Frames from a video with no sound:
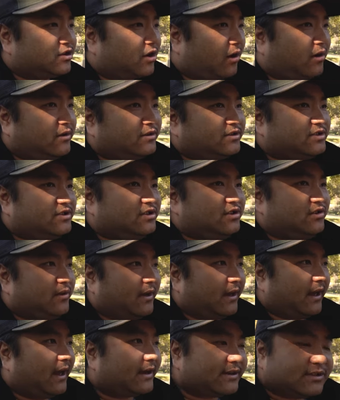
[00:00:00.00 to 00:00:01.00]
charged
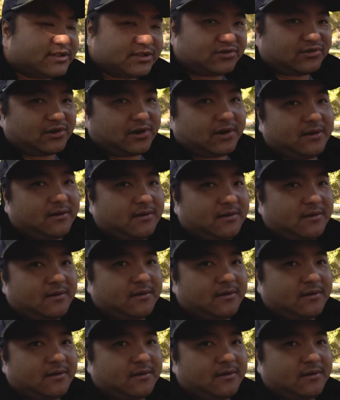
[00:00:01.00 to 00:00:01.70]
you extra.